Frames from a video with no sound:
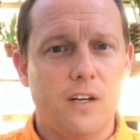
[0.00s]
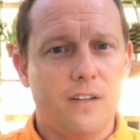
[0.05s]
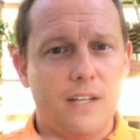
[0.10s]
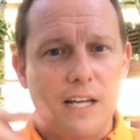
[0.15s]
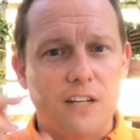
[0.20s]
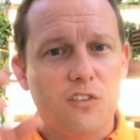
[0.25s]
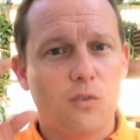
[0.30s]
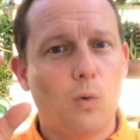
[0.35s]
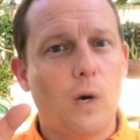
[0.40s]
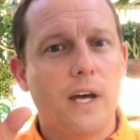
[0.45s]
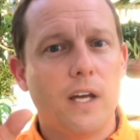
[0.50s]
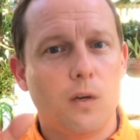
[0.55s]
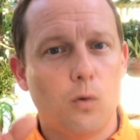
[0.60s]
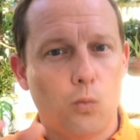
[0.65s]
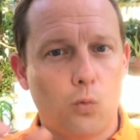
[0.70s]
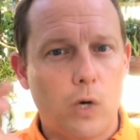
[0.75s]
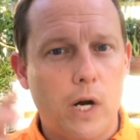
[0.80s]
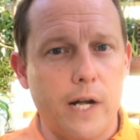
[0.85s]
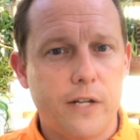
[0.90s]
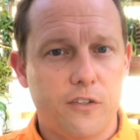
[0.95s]
and that's why it
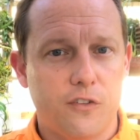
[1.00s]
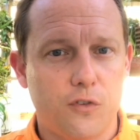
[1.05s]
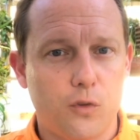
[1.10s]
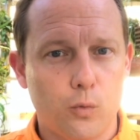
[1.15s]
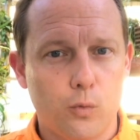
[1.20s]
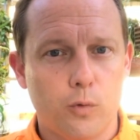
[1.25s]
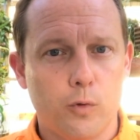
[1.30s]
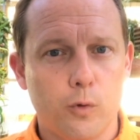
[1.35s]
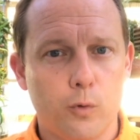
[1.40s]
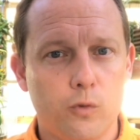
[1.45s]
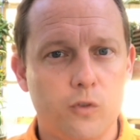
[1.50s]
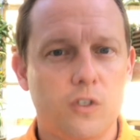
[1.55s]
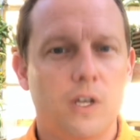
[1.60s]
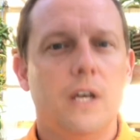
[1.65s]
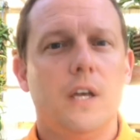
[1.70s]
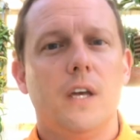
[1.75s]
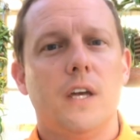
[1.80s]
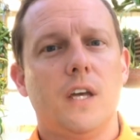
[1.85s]
rots the roots